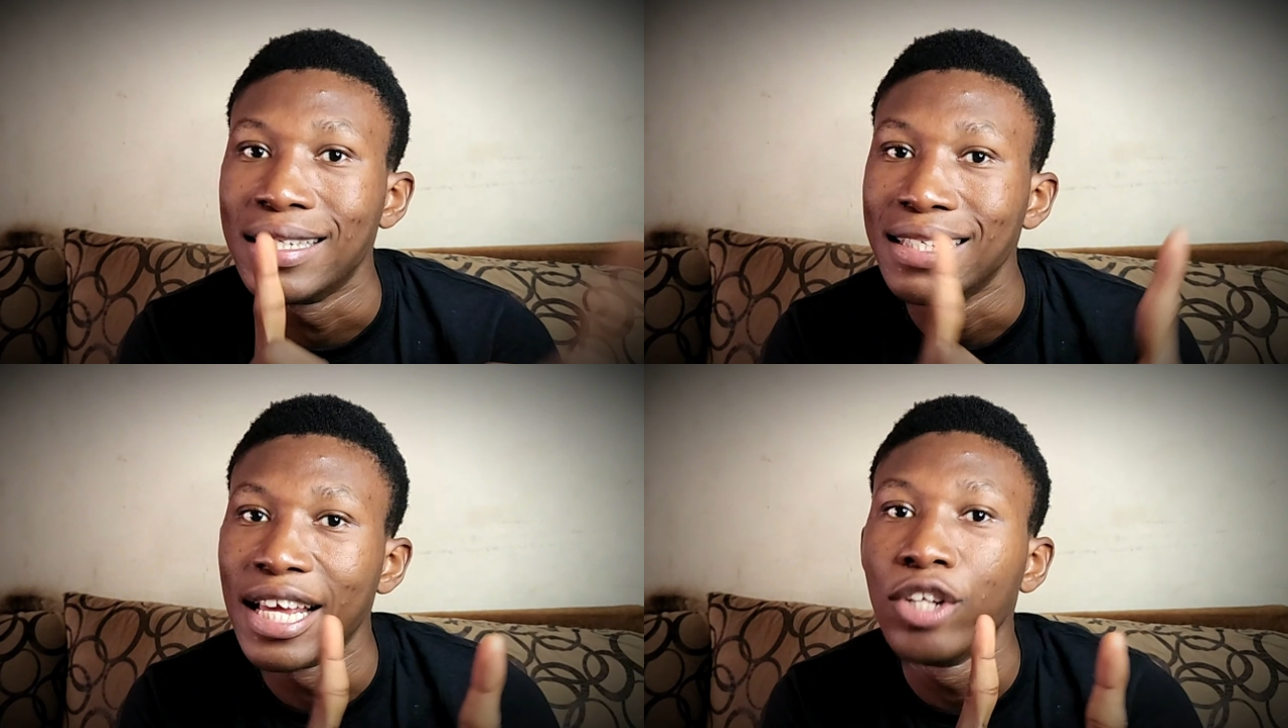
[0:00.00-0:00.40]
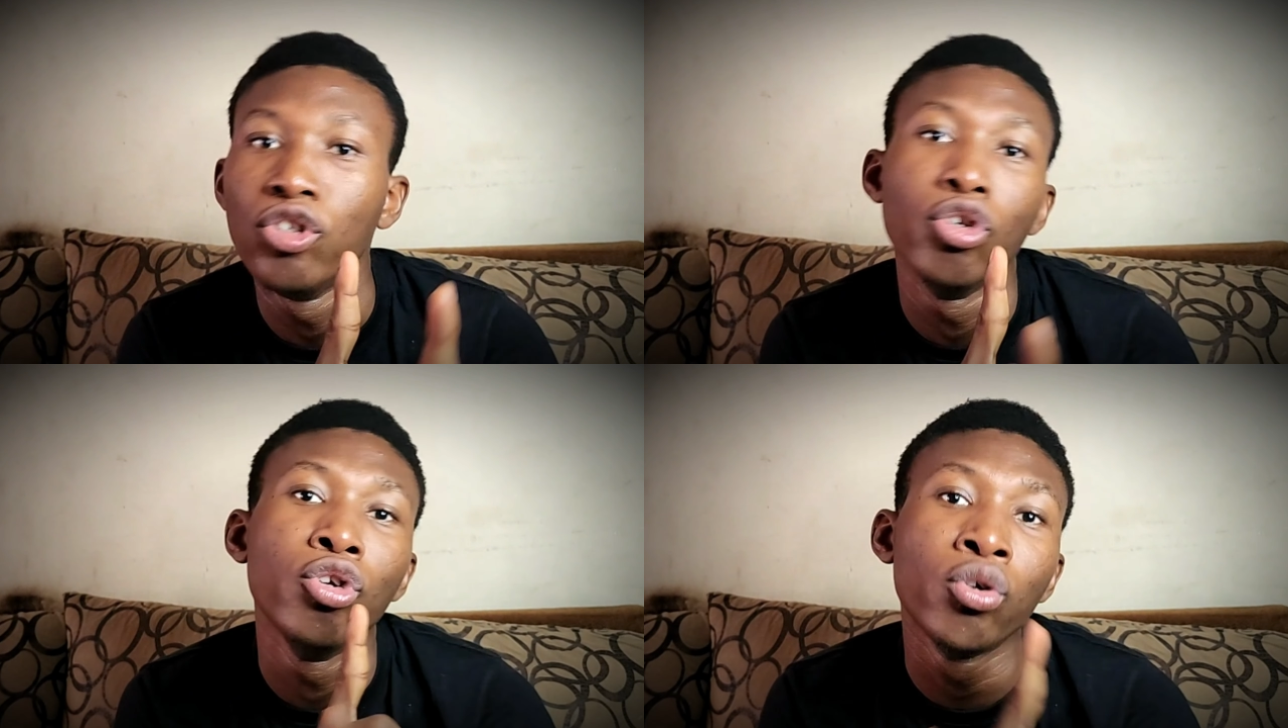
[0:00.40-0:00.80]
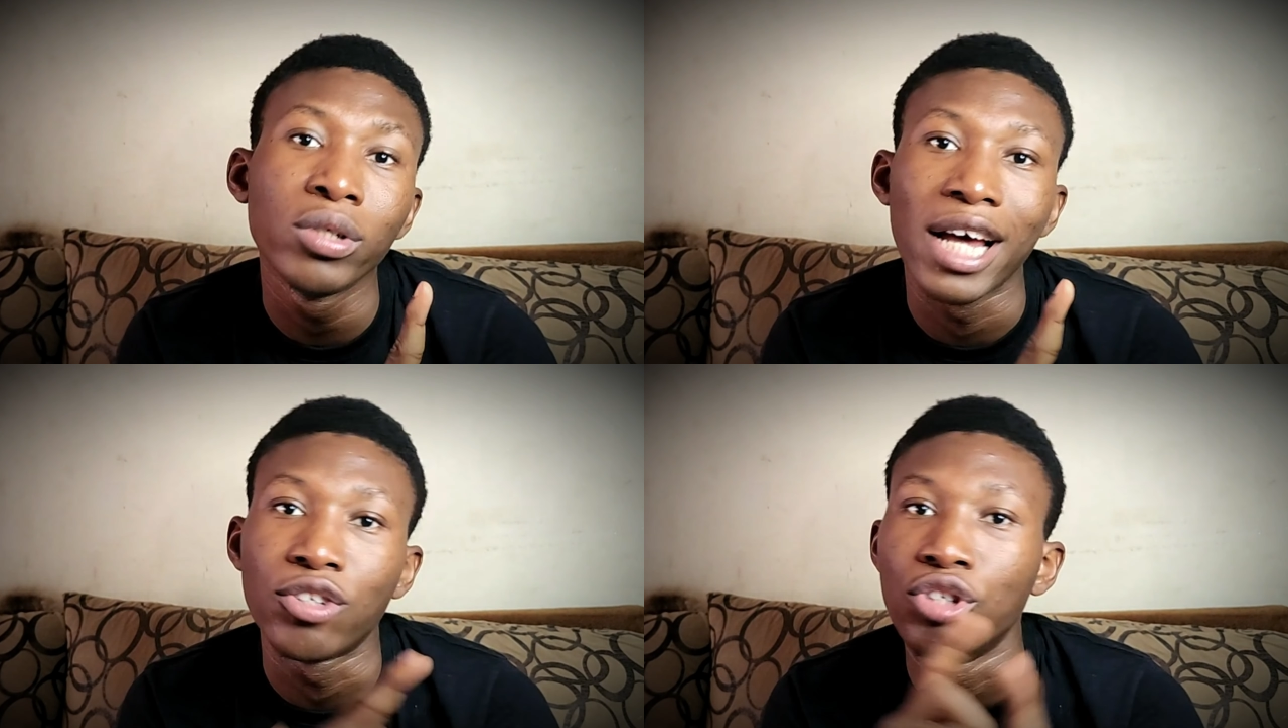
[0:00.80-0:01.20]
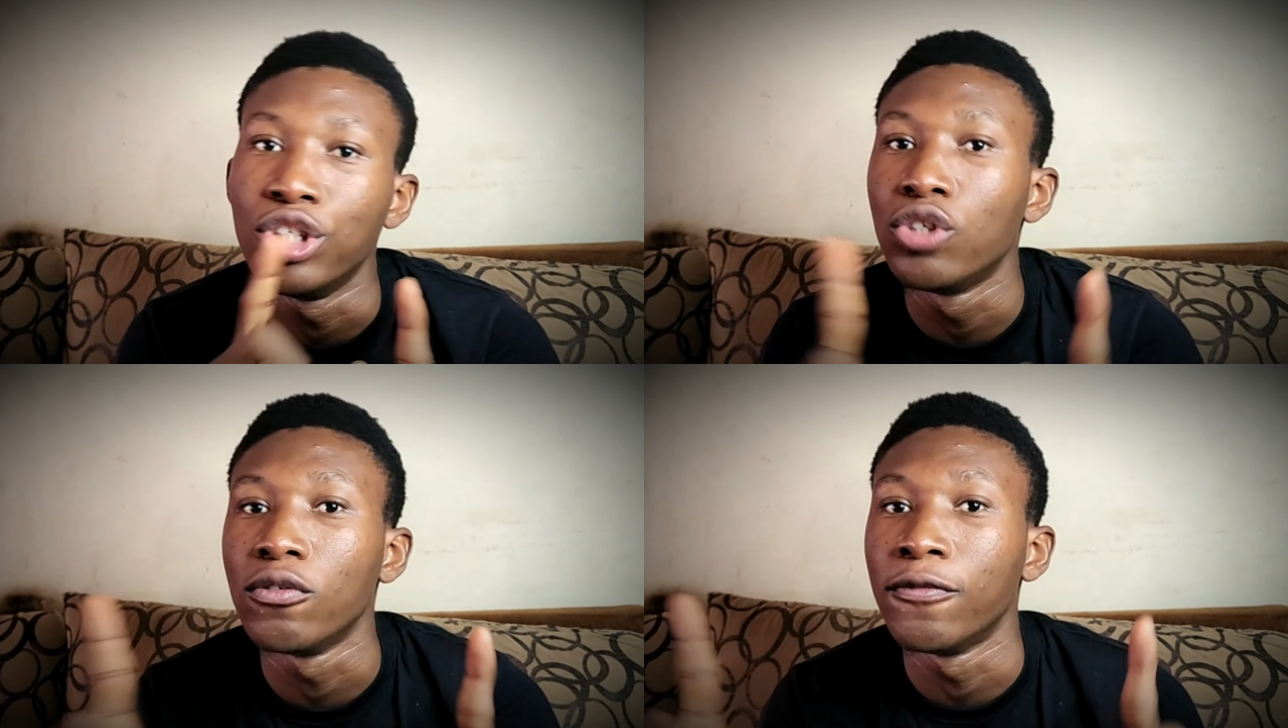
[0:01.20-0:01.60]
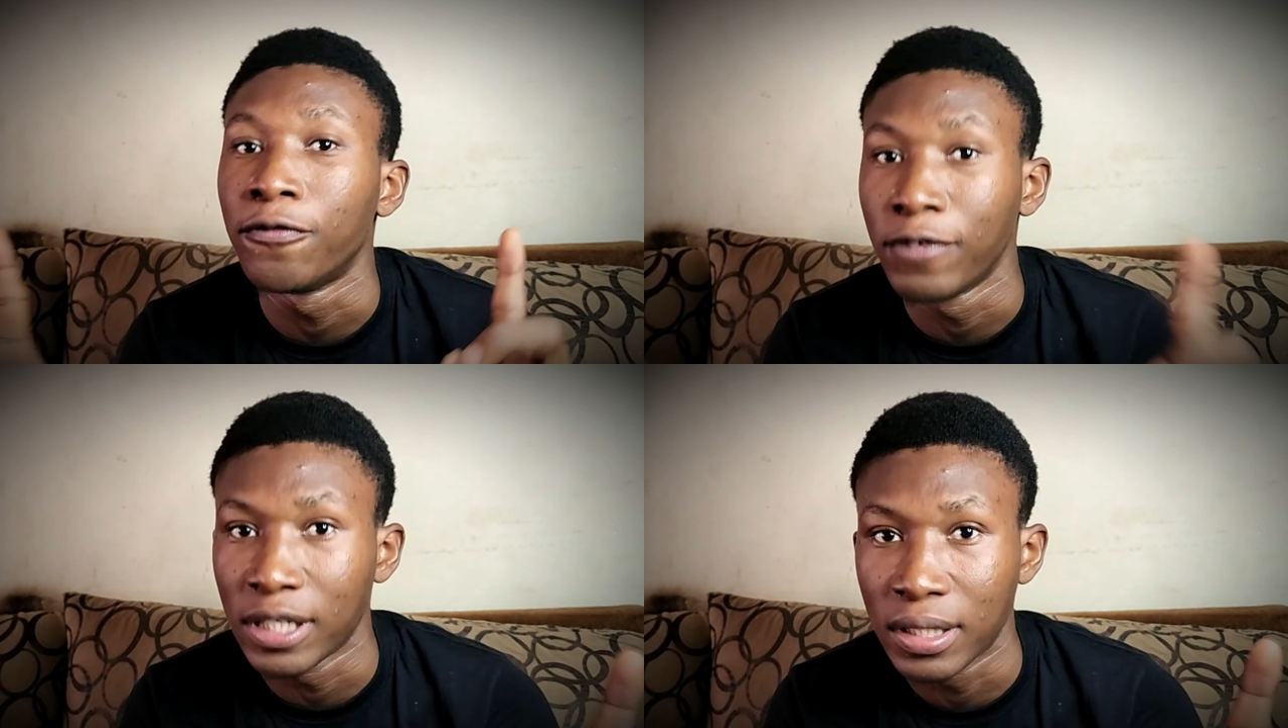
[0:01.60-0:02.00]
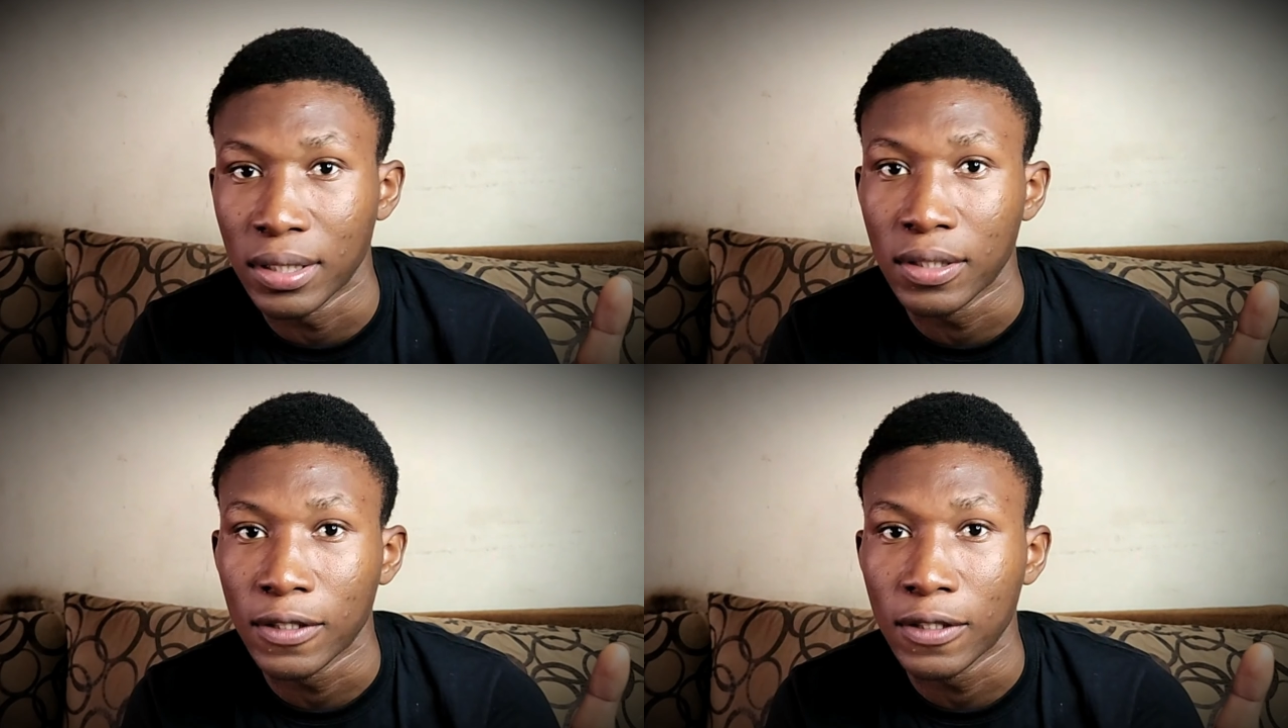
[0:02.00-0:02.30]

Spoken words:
then you know that you need to fix it.